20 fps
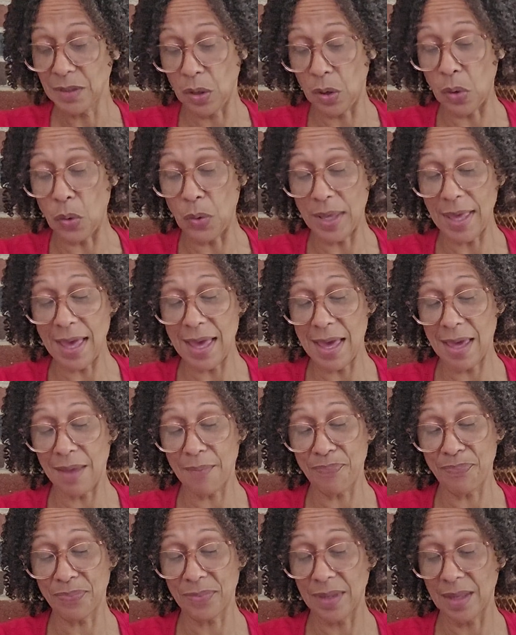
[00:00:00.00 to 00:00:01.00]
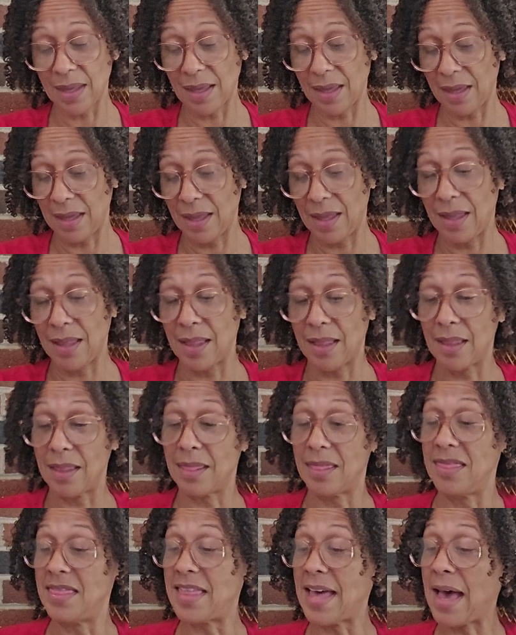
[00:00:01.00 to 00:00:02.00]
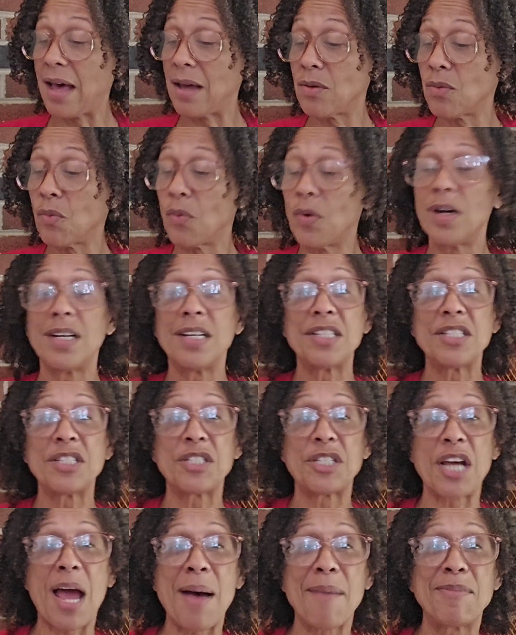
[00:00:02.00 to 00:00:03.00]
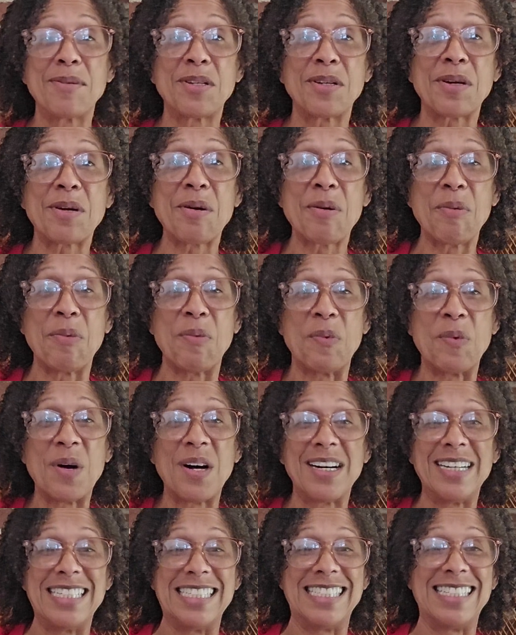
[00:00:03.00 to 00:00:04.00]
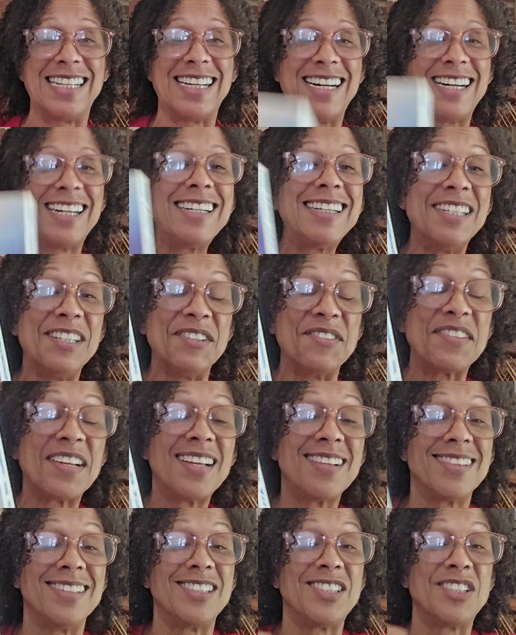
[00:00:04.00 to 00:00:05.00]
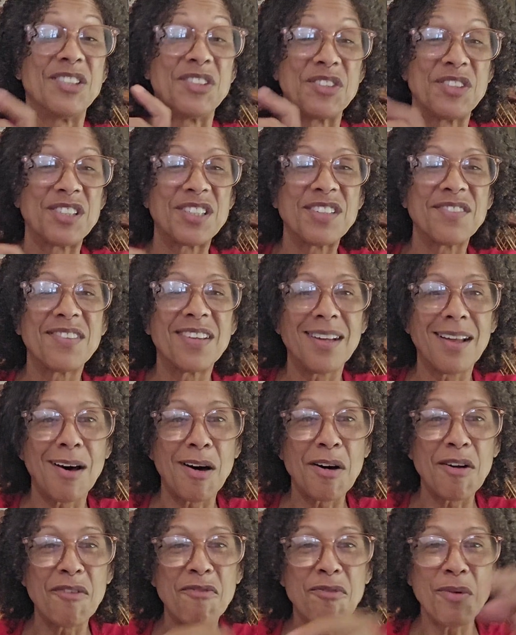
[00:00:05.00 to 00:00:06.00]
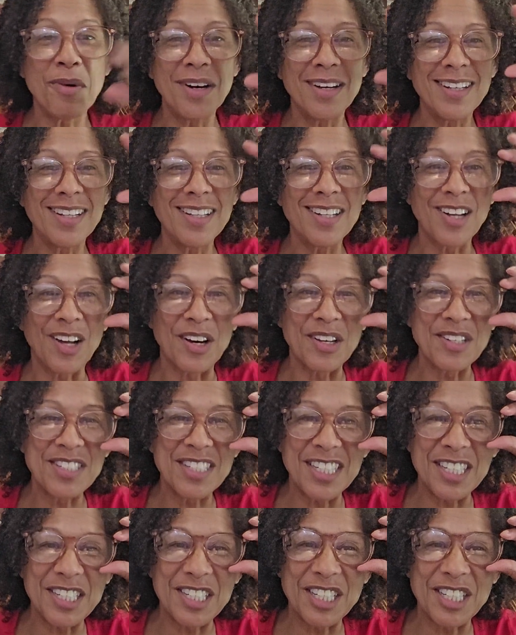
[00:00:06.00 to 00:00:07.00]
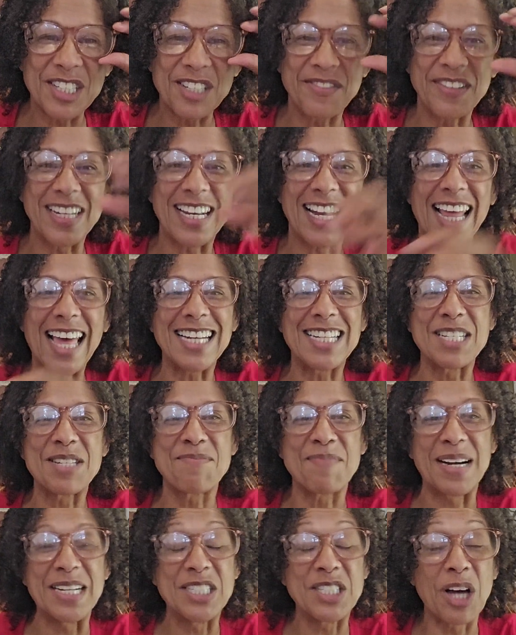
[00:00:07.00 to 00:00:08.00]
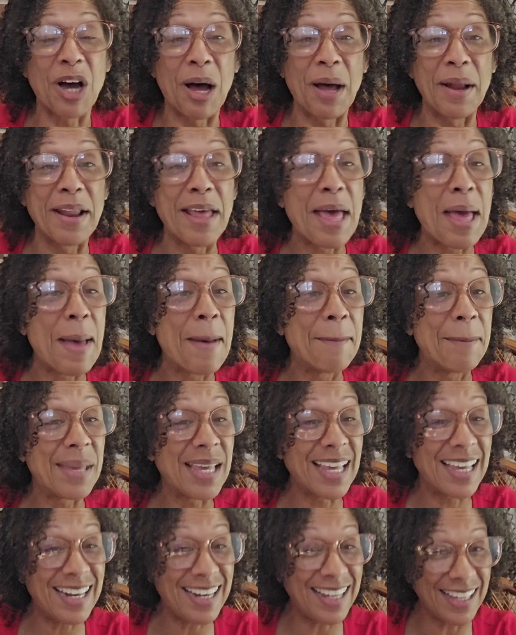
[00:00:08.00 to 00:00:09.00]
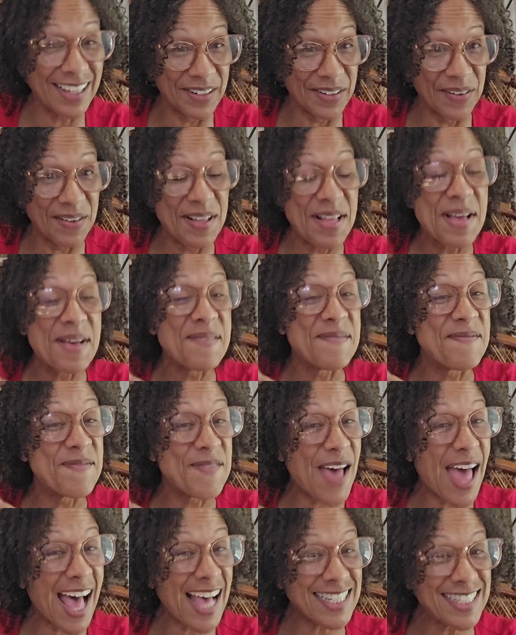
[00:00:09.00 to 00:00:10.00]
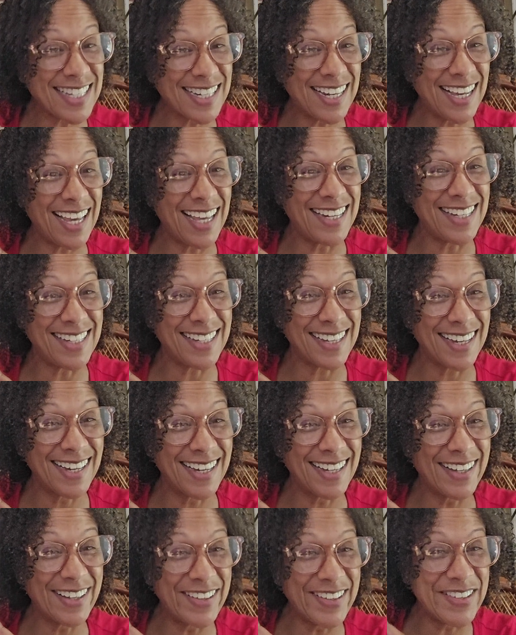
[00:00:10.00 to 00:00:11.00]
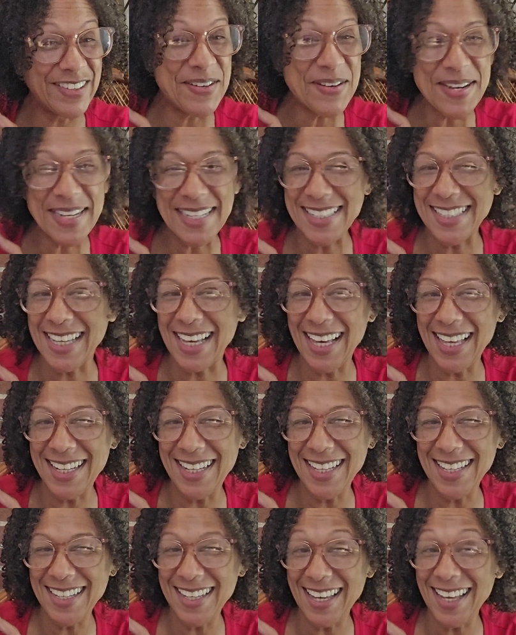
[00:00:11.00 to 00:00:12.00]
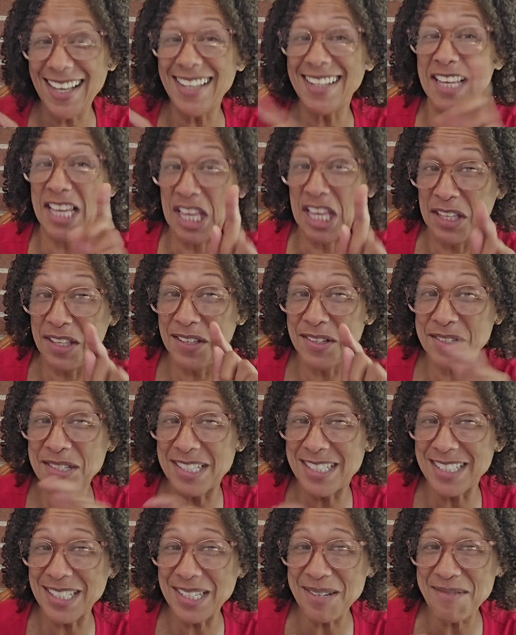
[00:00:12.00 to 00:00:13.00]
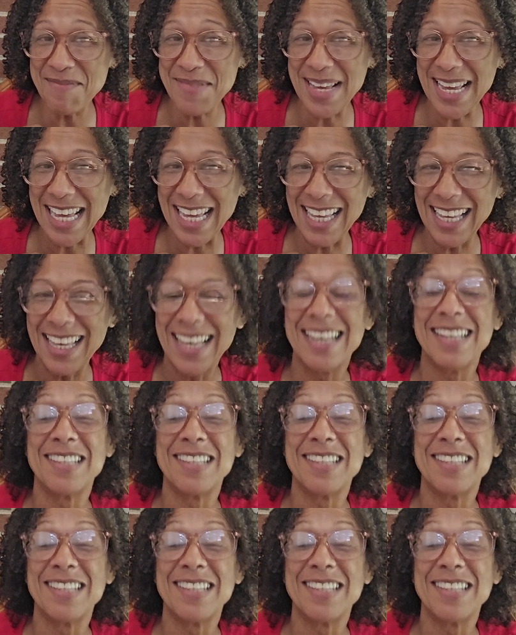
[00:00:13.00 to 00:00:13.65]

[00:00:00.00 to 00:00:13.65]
Okay, that was chapter 1 of The Children of the Law of One and the Lost Teachings of Atlantis by Jon Peniel. Fascinating, huh? You excited yet? You should be.